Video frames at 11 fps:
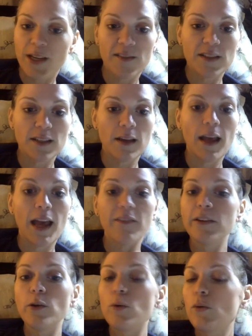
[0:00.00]
You have to
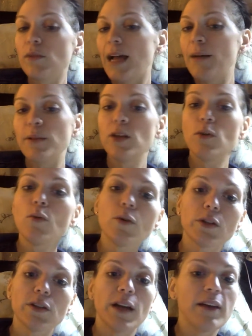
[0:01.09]
every lab that you order,